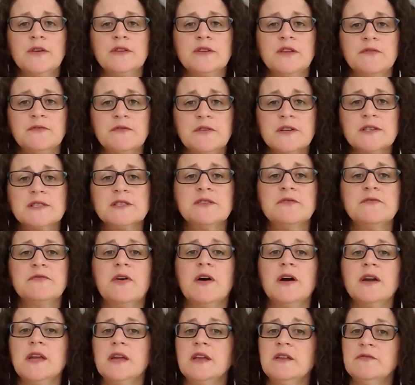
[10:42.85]

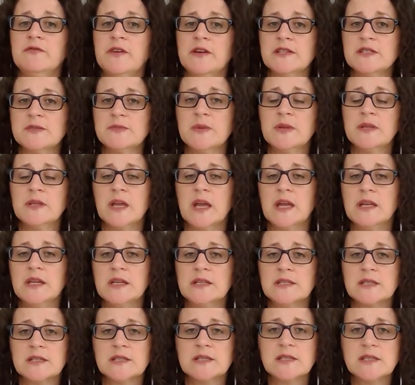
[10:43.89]
diversified investment and
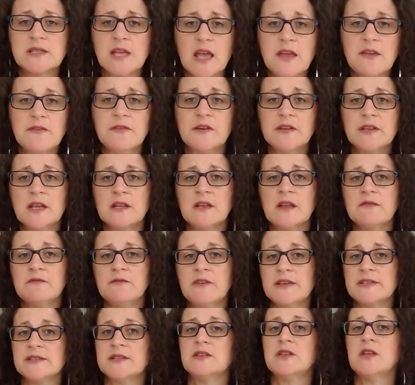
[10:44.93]
it's safer than
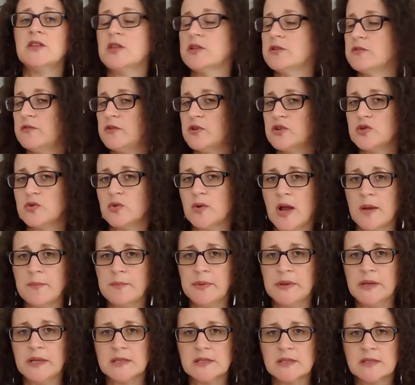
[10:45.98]
investing in individual
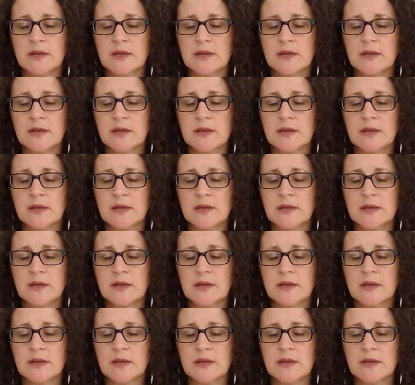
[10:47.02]
companies.